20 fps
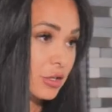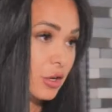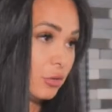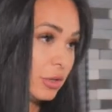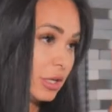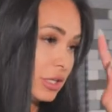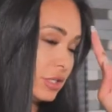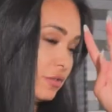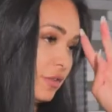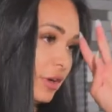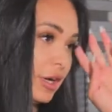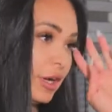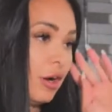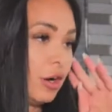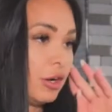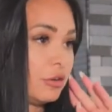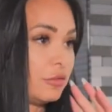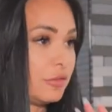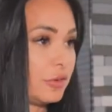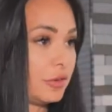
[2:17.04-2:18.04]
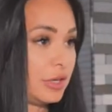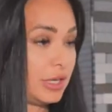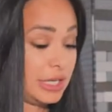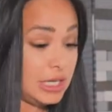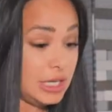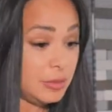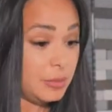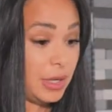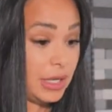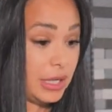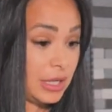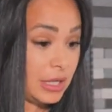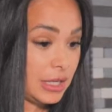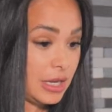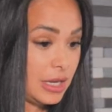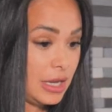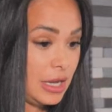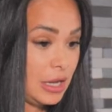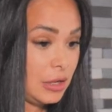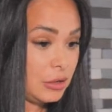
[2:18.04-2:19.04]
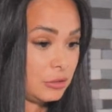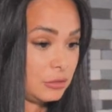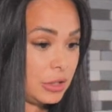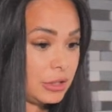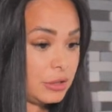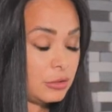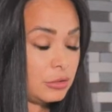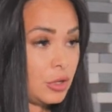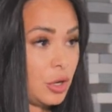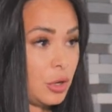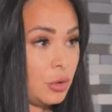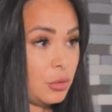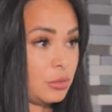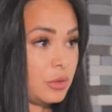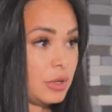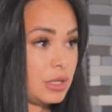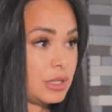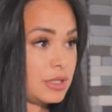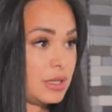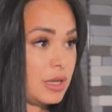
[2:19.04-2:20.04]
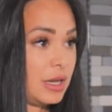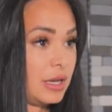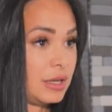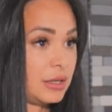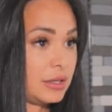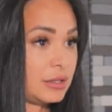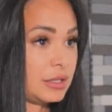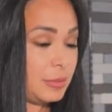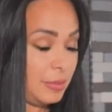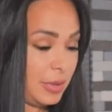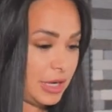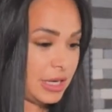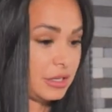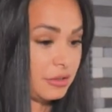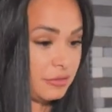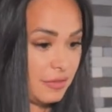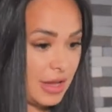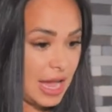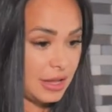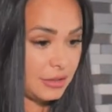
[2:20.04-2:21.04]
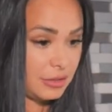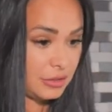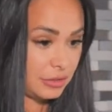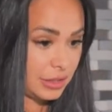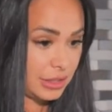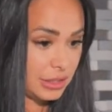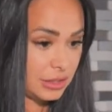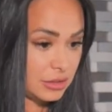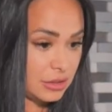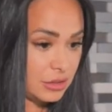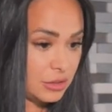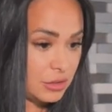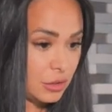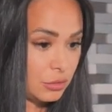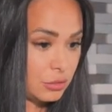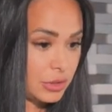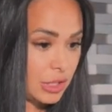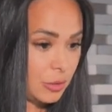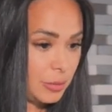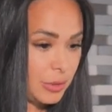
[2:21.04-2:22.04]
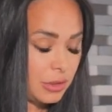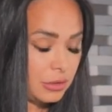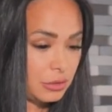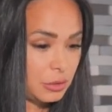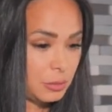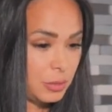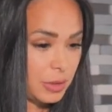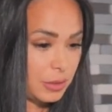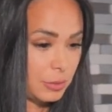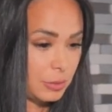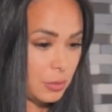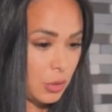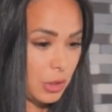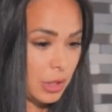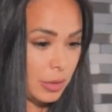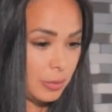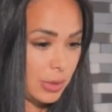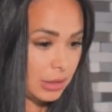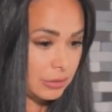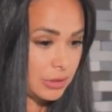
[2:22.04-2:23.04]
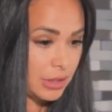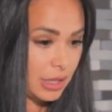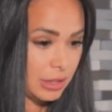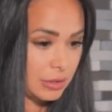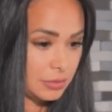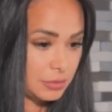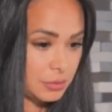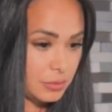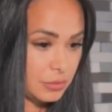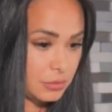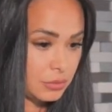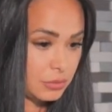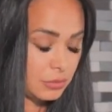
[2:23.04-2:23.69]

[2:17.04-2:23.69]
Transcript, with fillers: I know that's very hard for anybody, let alone a competitive athlete. So tell me a little bit more about that.